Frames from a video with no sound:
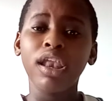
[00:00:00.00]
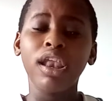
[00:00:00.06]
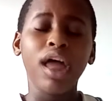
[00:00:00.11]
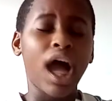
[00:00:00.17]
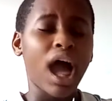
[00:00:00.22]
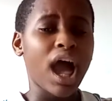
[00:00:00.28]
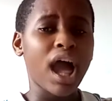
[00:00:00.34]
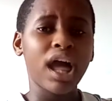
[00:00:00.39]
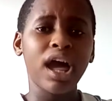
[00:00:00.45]

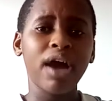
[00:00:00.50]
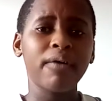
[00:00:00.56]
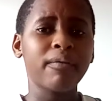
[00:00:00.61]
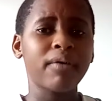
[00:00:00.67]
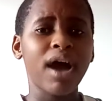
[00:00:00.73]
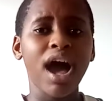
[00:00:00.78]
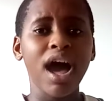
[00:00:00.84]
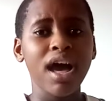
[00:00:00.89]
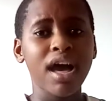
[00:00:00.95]
I
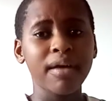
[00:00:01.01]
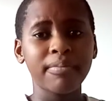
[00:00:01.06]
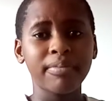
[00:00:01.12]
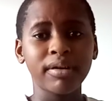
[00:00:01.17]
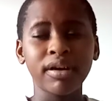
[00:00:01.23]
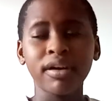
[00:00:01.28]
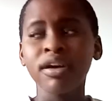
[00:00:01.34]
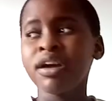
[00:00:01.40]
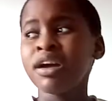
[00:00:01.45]
have
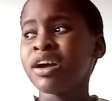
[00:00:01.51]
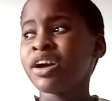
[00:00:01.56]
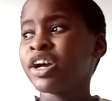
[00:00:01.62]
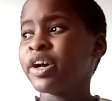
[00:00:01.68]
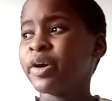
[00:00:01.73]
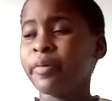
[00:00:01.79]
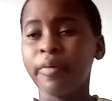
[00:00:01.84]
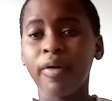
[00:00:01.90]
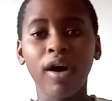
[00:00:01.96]

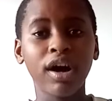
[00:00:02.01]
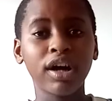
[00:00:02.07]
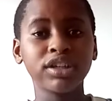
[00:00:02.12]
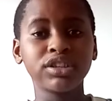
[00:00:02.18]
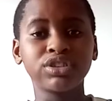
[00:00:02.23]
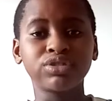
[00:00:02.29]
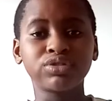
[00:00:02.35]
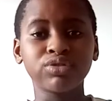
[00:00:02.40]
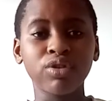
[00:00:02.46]

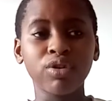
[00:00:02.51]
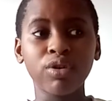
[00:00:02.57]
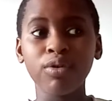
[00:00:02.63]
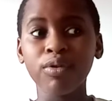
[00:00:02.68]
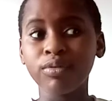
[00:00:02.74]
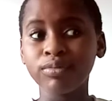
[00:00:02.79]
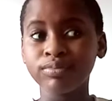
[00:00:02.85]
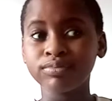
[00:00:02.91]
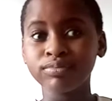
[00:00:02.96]
garage
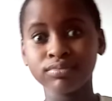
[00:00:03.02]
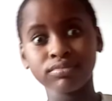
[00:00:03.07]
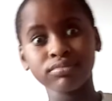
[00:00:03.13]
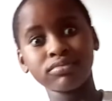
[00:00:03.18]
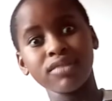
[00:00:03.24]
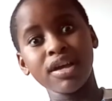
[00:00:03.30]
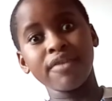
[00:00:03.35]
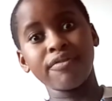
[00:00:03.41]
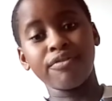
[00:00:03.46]
tour,
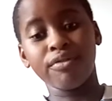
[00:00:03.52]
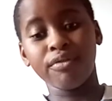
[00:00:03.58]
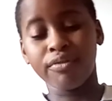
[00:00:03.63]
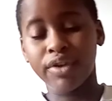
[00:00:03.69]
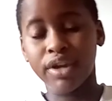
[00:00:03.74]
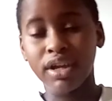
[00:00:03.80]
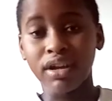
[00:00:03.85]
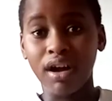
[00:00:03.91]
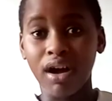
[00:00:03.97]
if you
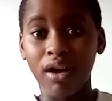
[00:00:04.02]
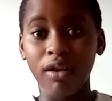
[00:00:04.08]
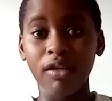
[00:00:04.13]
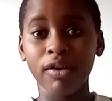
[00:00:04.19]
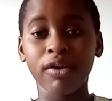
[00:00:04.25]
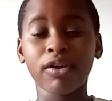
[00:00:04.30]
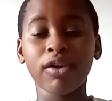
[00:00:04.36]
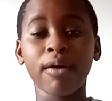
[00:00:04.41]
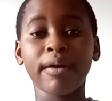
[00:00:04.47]
can call
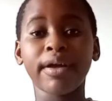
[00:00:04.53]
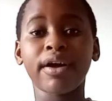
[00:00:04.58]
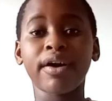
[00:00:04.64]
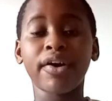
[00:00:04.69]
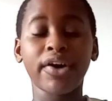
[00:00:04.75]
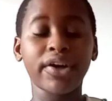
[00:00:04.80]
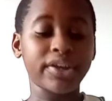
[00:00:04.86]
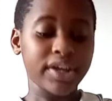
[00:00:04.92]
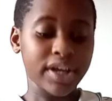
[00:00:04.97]
it Khloe
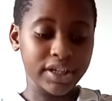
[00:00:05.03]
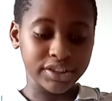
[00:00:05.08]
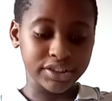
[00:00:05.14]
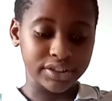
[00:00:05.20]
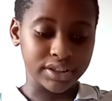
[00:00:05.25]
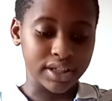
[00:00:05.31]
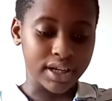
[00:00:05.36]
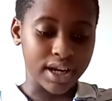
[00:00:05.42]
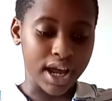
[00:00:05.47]

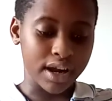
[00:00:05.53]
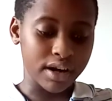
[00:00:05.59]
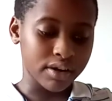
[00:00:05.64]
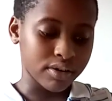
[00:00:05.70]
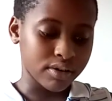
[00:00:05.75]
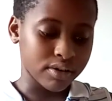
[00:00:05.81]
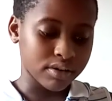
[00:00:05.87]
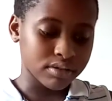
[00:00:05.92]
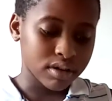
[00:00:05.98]
Kardashian, I don't
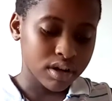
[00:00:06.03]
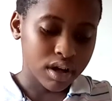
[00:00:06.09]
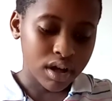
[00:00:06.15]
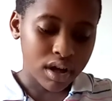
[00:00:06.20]
know.